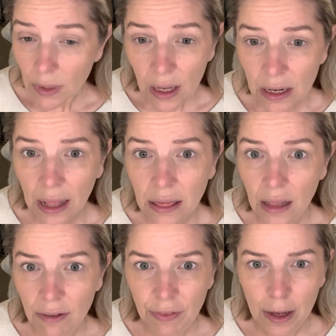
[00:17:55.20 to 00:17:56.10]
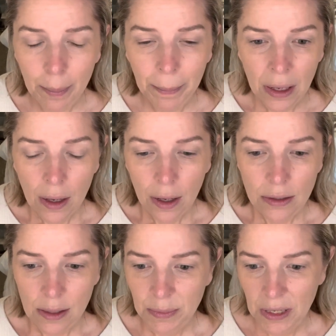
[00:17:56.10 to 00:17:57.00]
I love them.
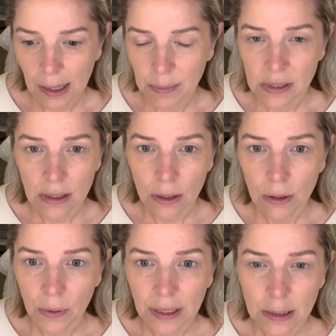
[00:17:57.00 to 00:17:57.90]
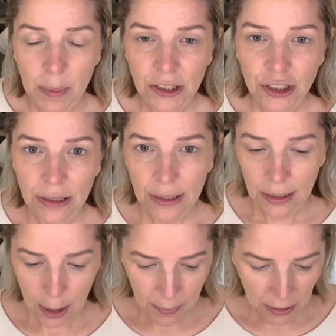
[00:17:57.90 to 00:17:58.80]
Sometimes though, especially
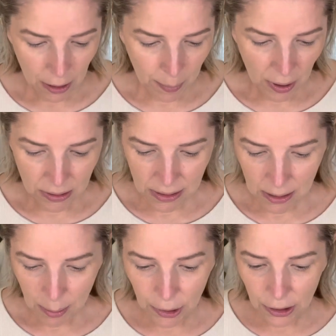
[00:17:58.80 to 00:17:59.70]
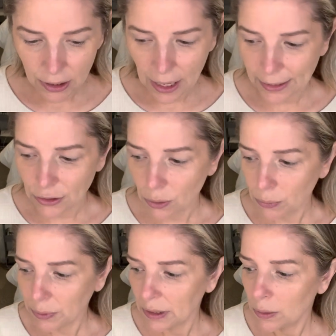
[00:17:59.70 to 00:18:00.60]
coming up on summer, I don't
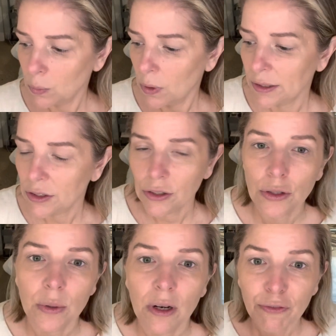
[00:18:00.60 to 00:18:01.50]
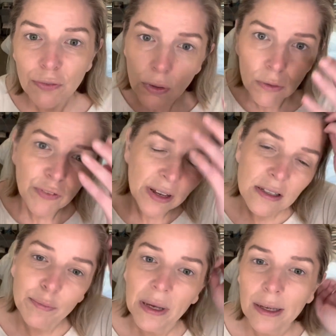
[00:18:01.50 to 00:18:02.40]
really want to do a full face of
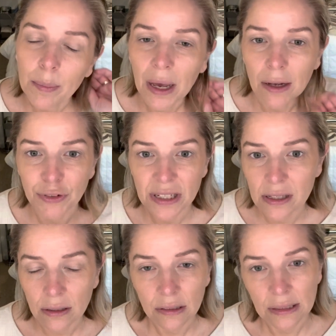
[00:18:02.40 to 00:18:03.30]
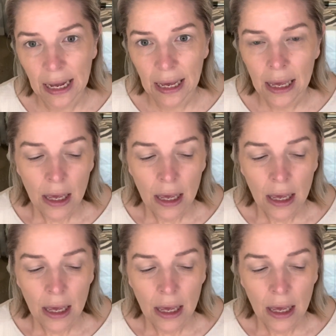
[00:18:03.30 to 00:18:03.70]
makeup every single day.